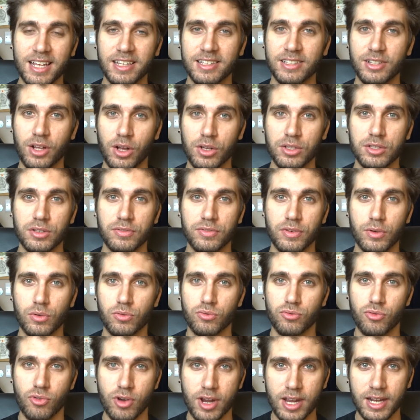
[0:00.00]
it starts to feel
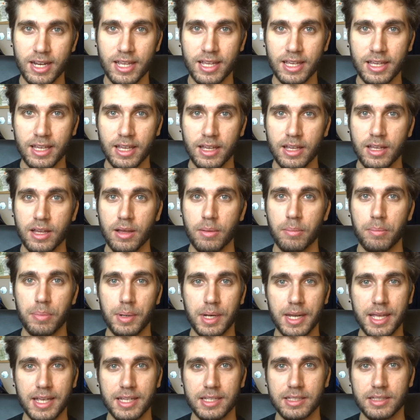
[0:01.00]
really
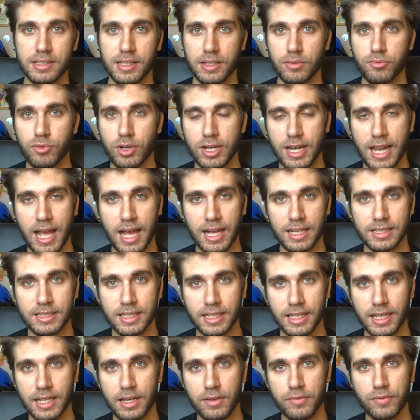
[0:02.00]
bliss and
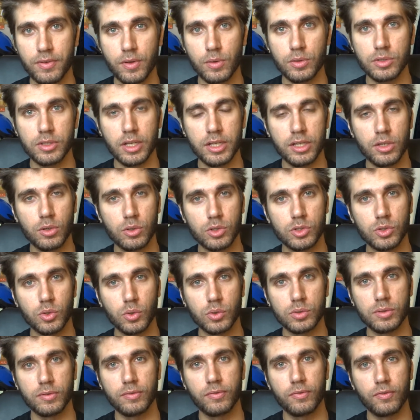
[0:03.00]
relaxing, and it feels like you're
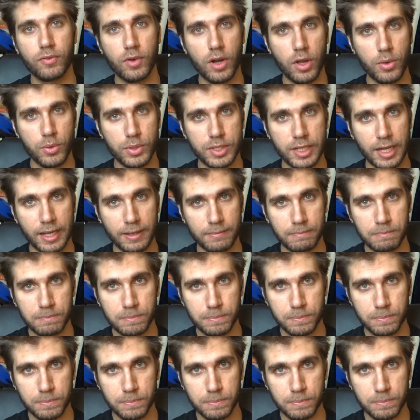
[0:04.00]
sort of floating.